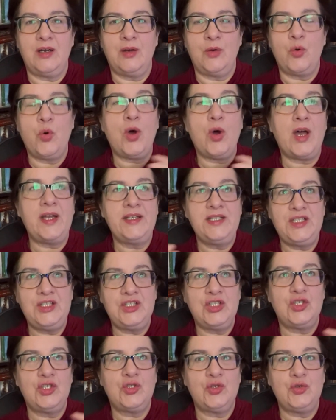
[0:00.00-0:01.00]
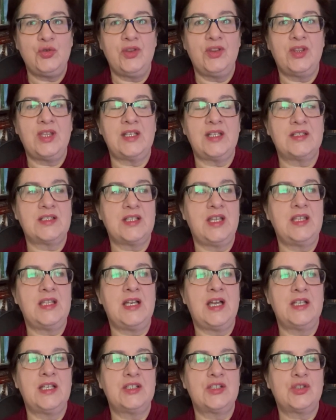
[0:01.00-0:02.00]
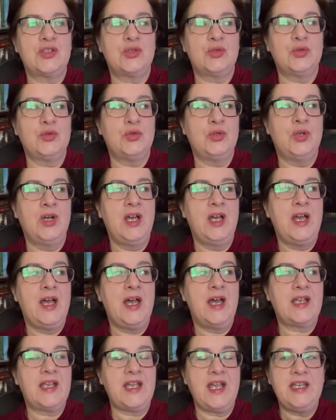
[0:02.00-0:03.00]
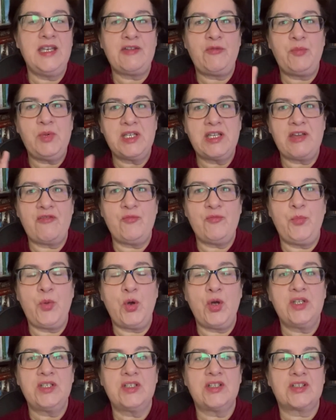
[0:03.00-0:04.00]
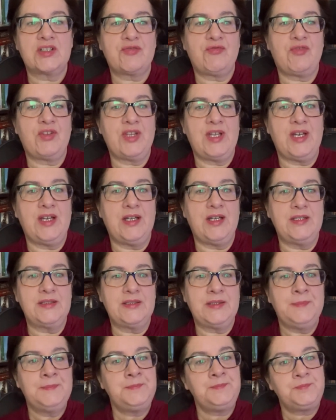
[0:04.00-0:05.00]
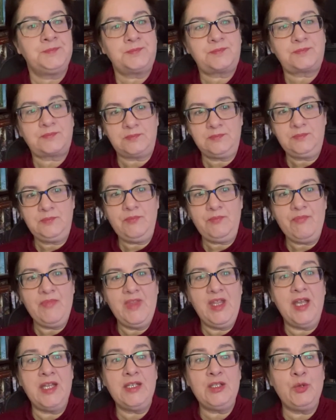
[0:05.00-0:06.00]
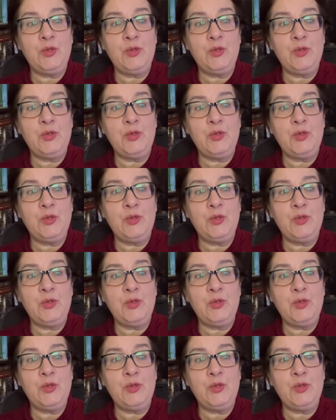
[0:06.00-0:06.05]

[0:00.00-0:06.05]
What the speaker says: what I need to do and things like that. So again, I've been given pointers for that, and I'll